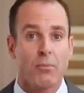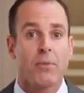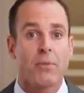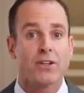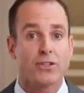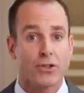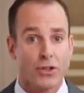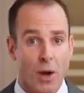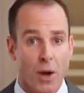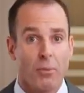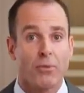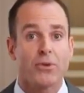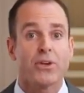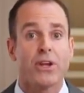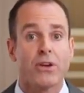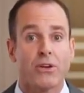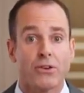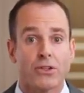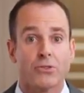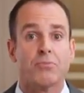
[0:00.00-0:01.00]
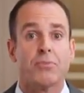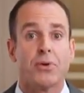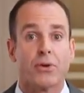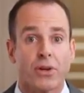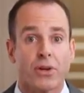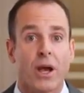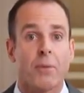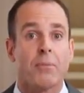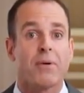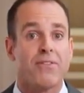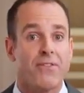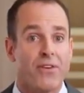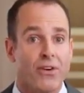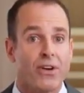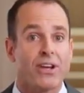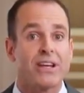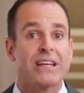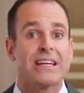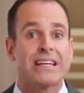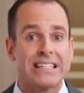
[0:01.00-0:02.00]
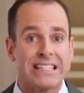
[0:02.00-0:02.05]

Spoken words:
months or couple years building up a very